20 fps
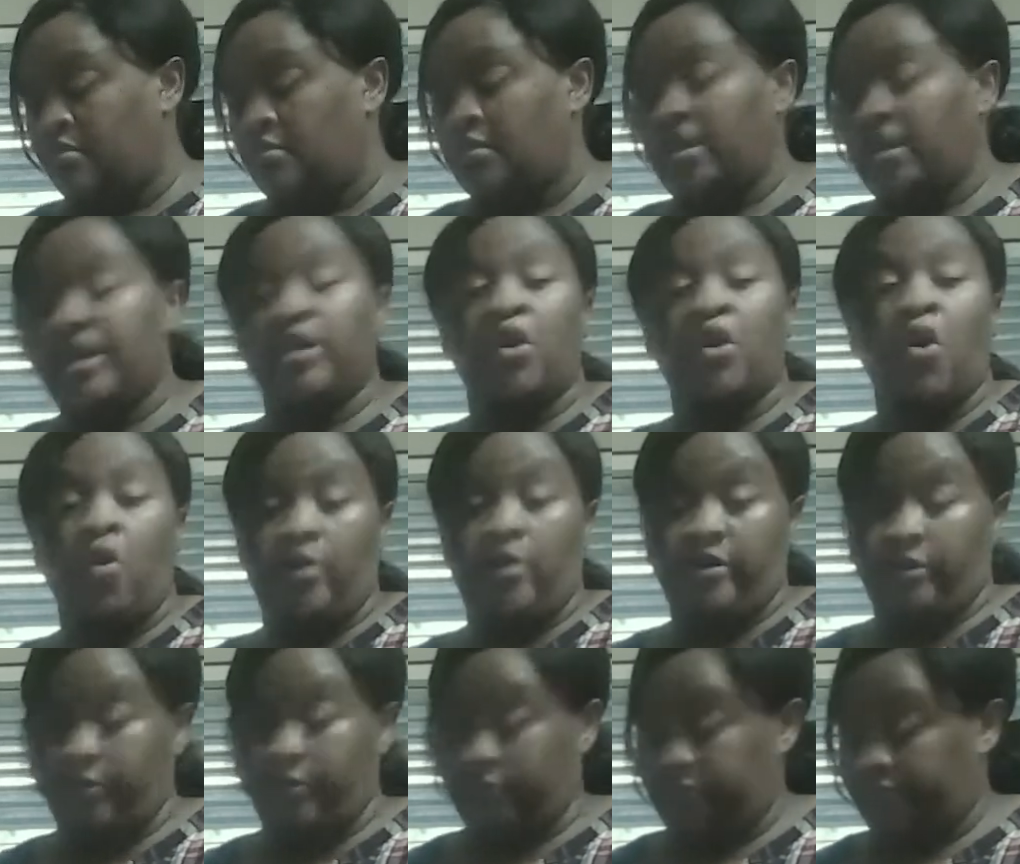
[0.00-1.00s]
and
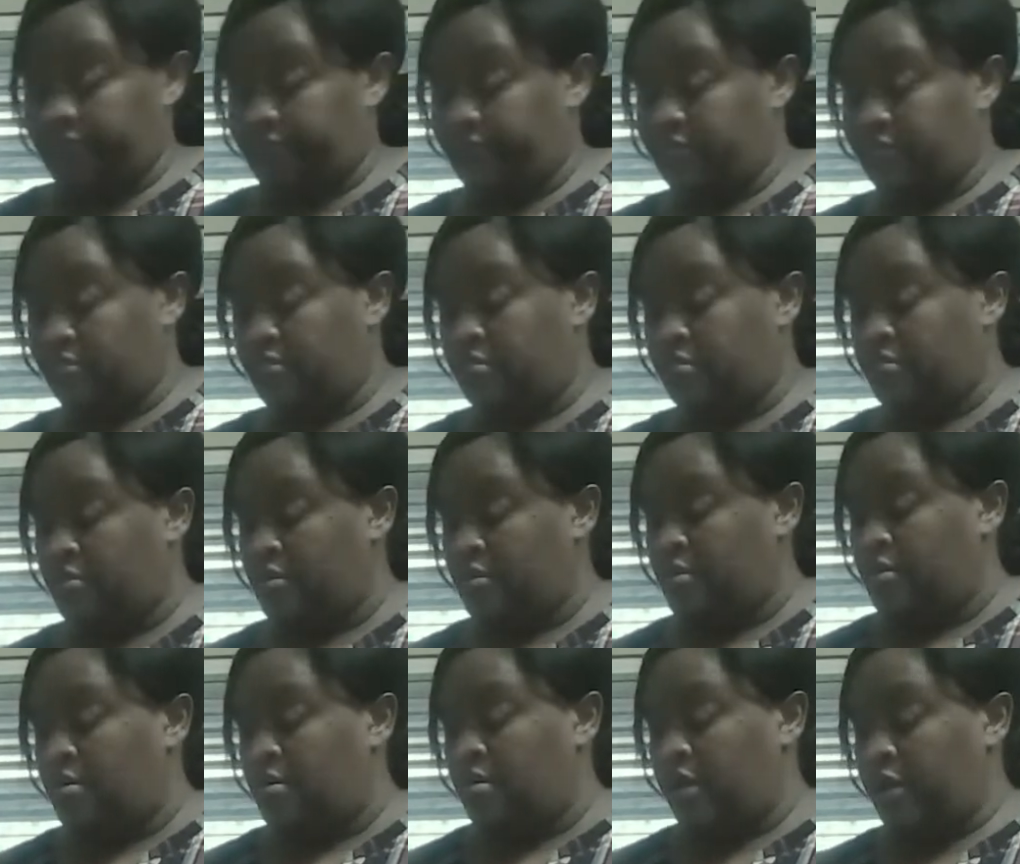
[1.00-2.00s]
oil.
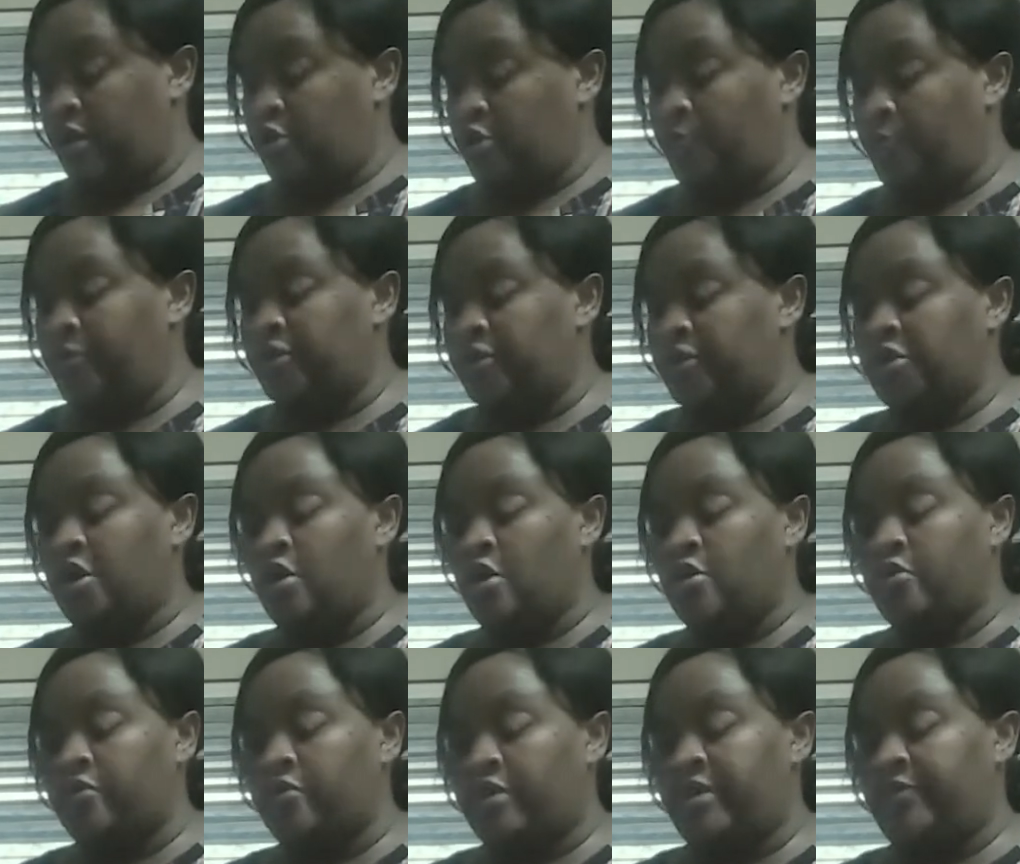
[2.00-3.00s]
And you put your
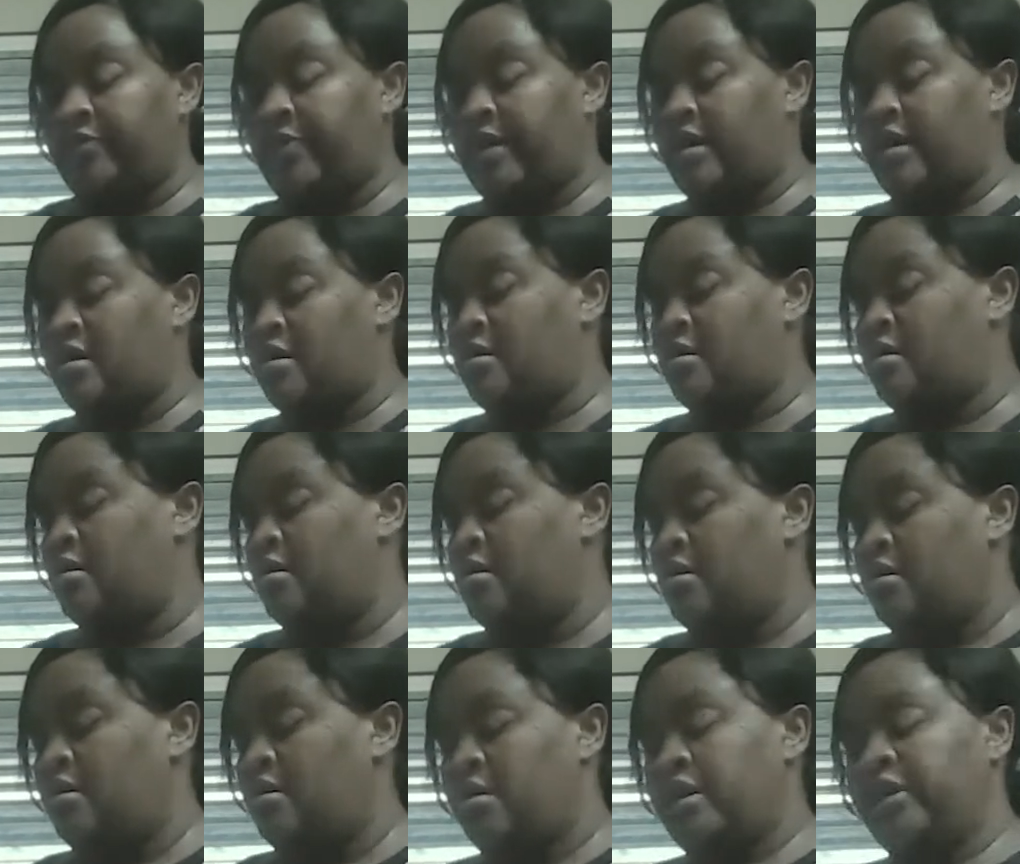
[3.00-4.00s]
okra in there
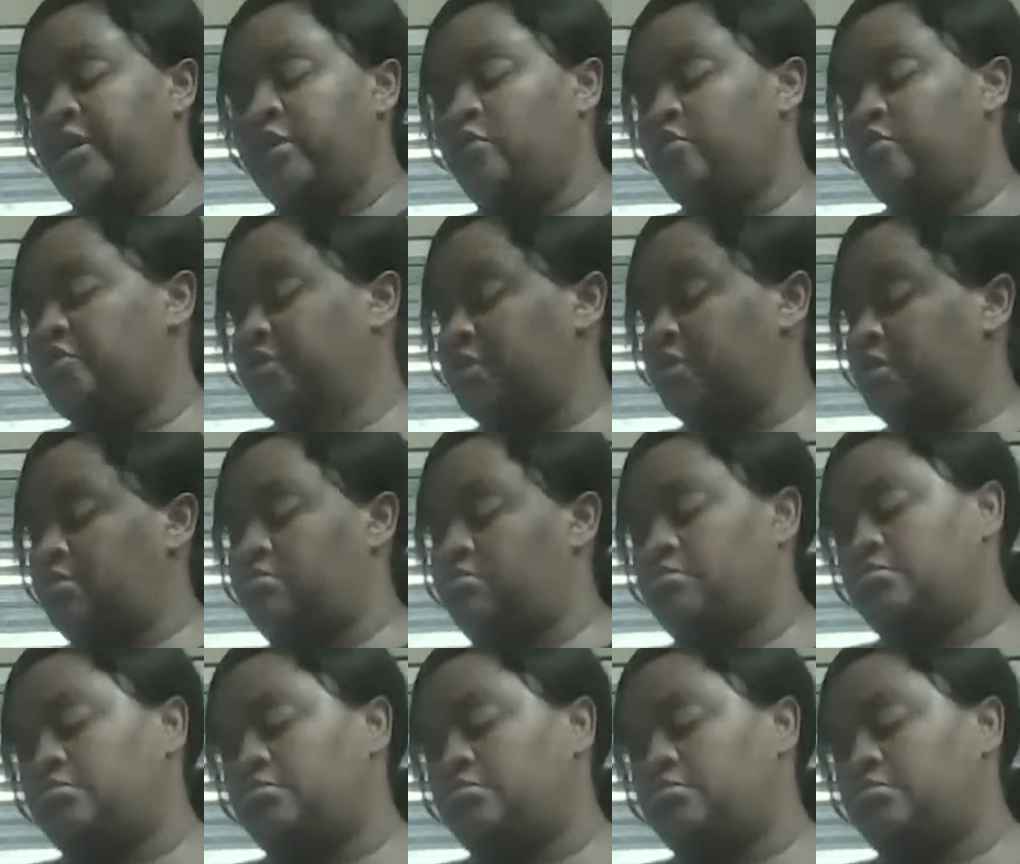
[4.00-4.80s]
and you just